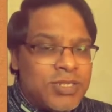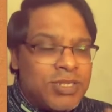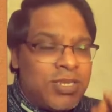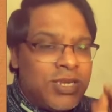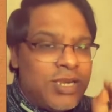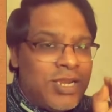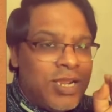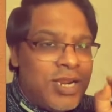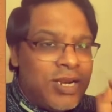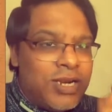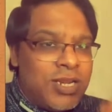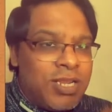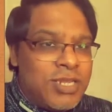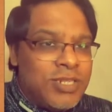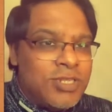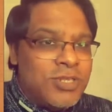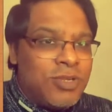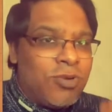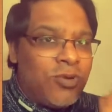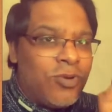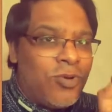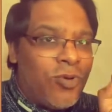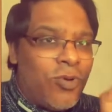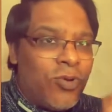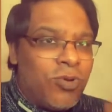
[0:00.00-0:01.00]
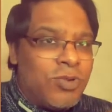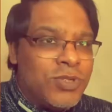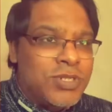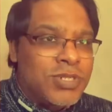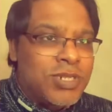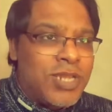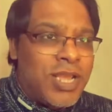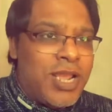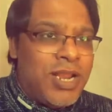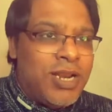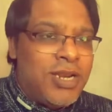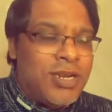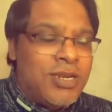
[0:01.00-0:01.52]
it is
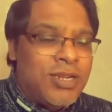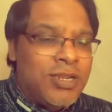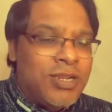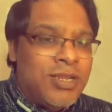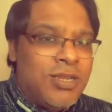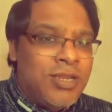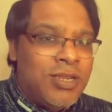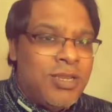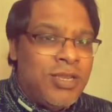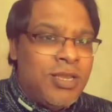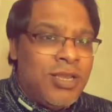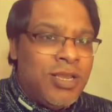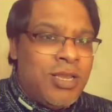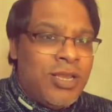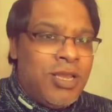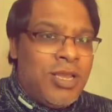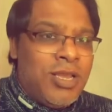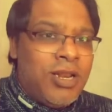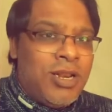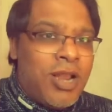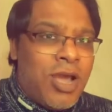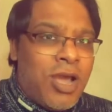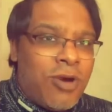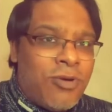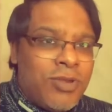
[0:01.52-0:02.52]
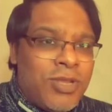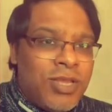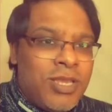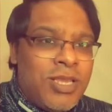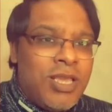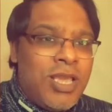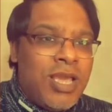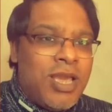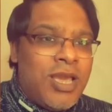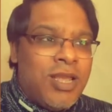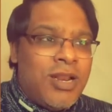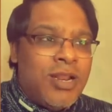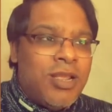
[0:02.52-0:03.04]
constant. Now
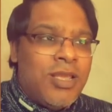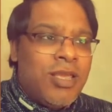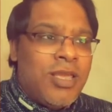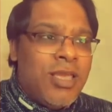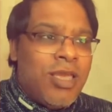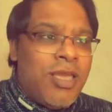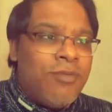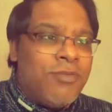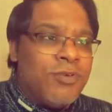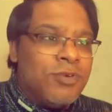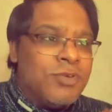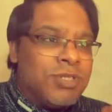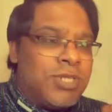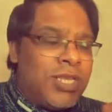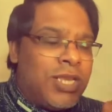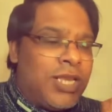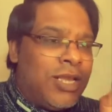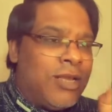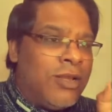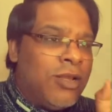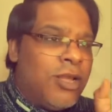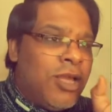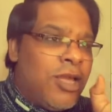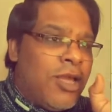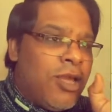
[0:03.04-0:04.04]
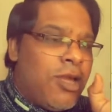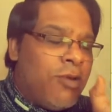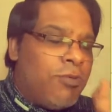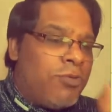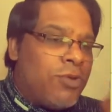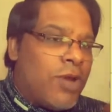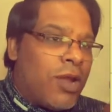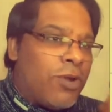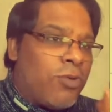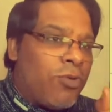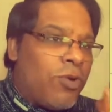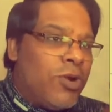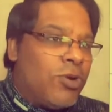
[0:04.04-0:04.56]
here if you see, if
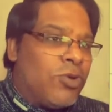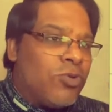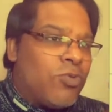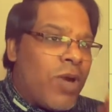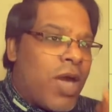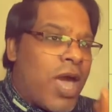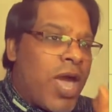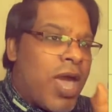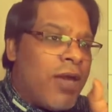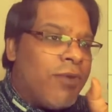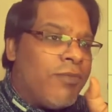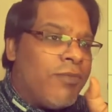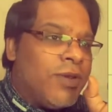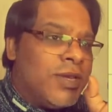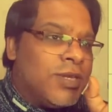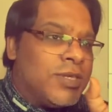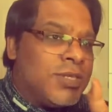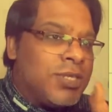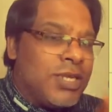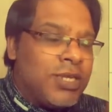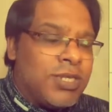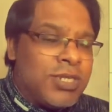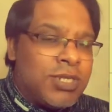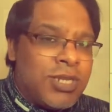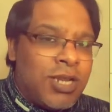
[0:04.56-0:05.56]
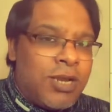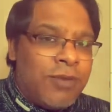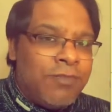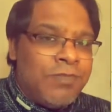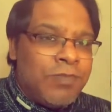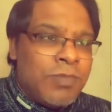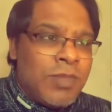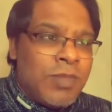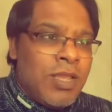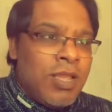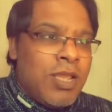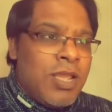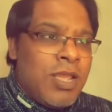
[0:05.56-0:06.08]
you are going to have a system
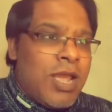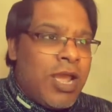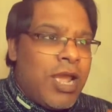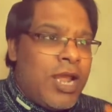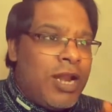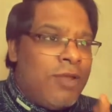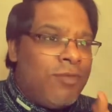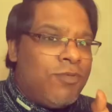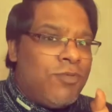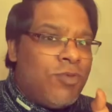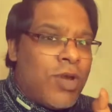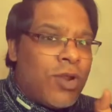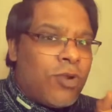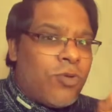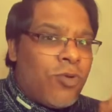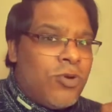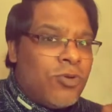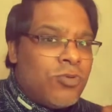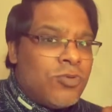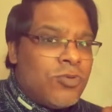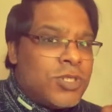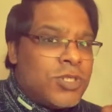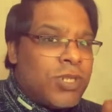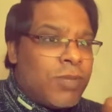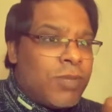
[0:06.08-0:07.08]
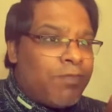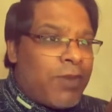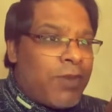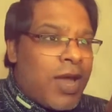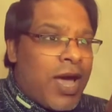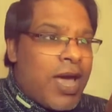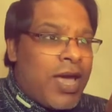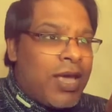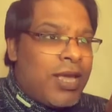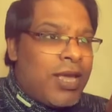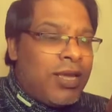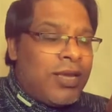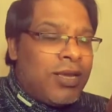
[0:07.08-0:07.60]
and if you are going to
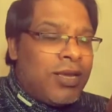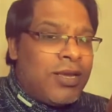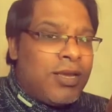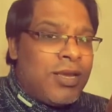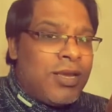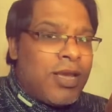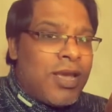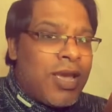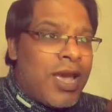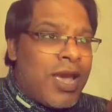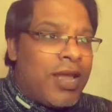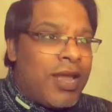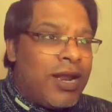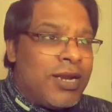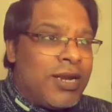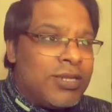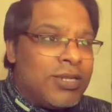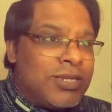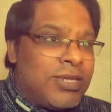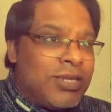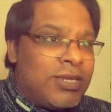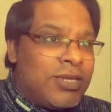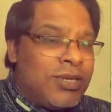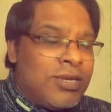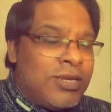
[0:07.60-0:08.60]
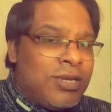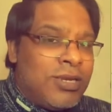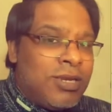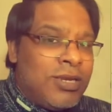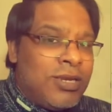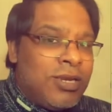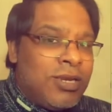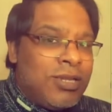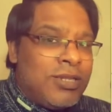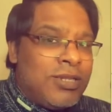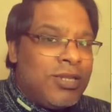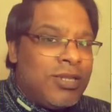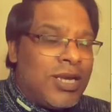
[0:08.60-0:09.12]
supply energy,
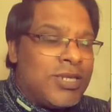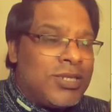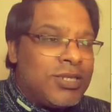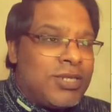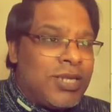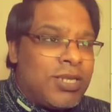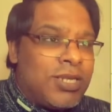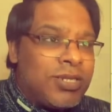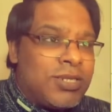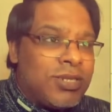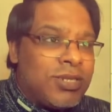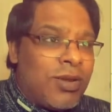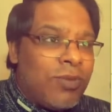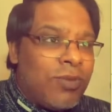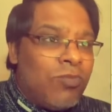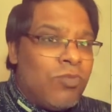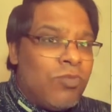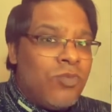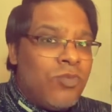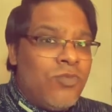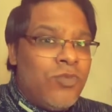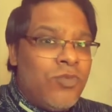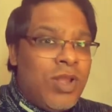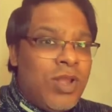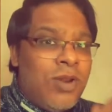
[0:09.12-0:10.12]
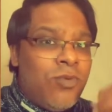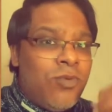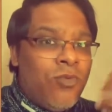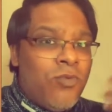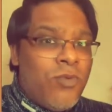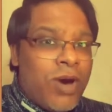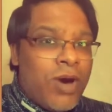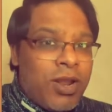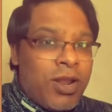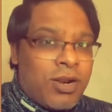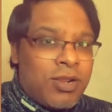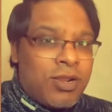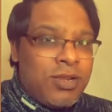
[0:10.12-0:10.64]
the system will
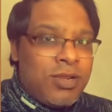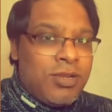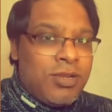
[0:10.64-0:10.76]
work.